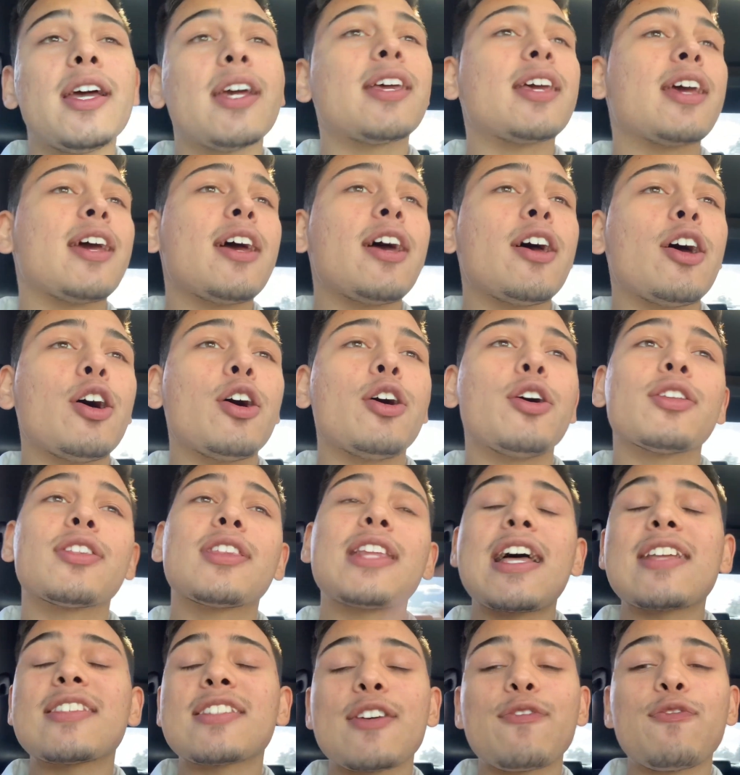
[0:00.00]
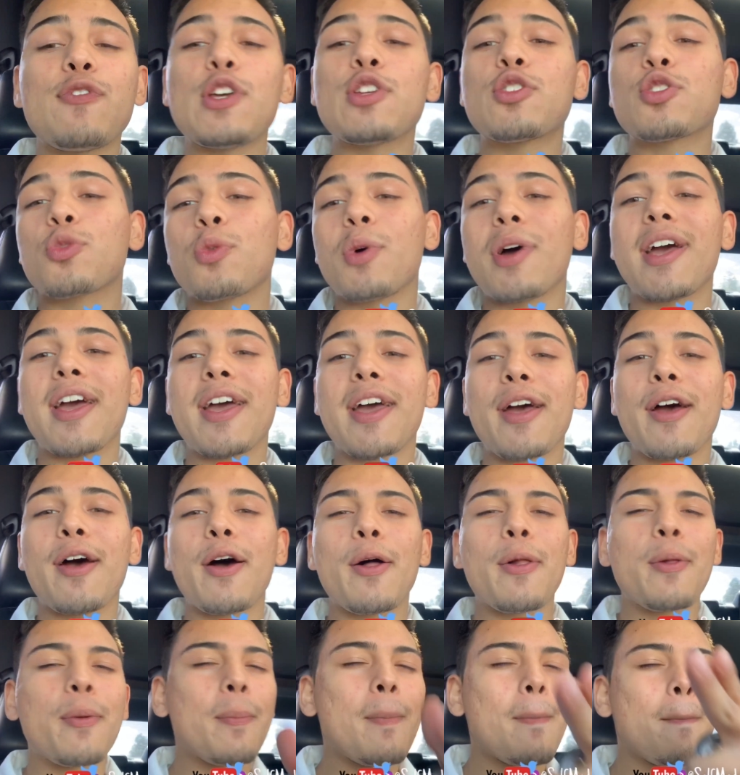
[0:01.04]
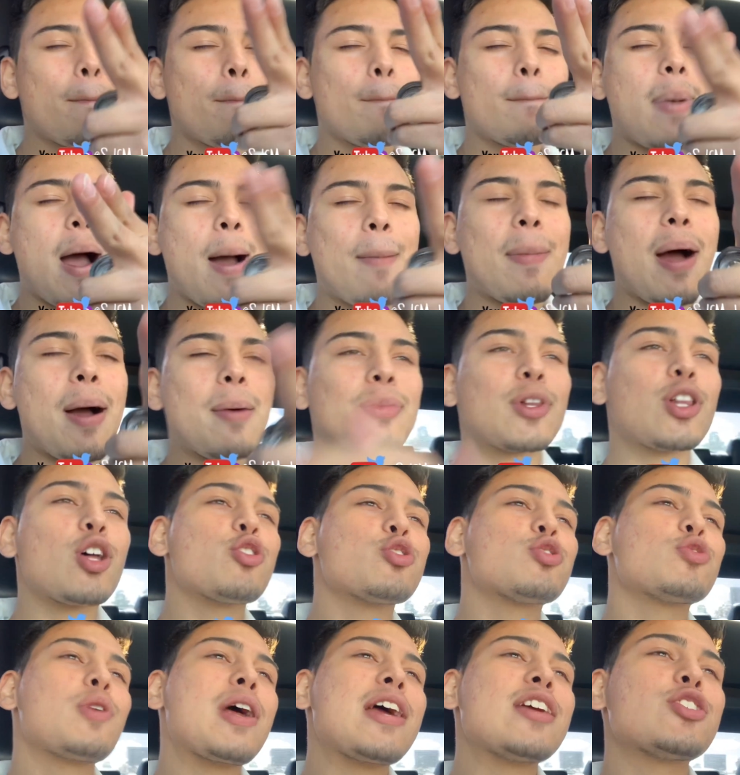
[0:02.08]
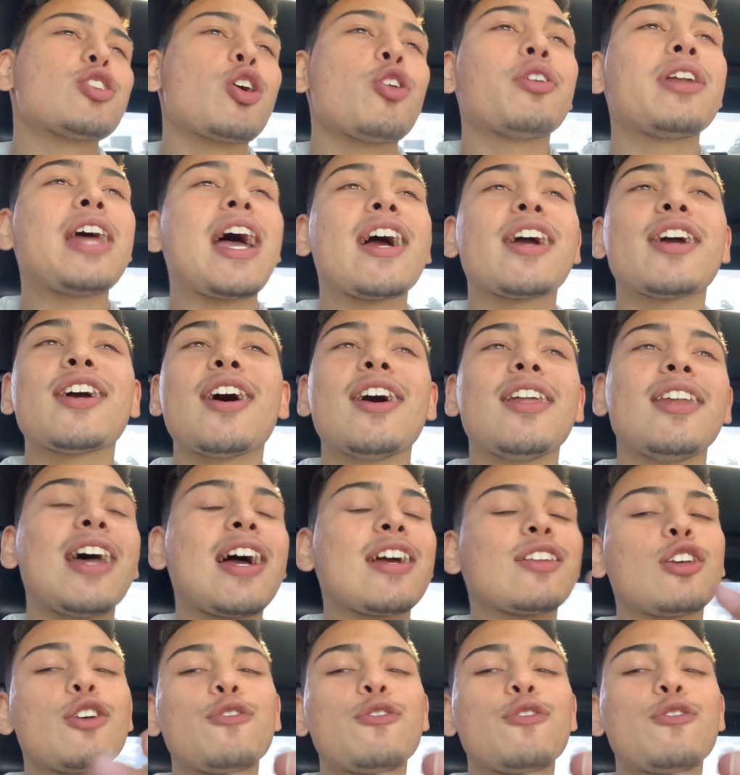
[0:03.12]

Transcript: killed. That's if you squeal. Pop up close range, hold that gun like the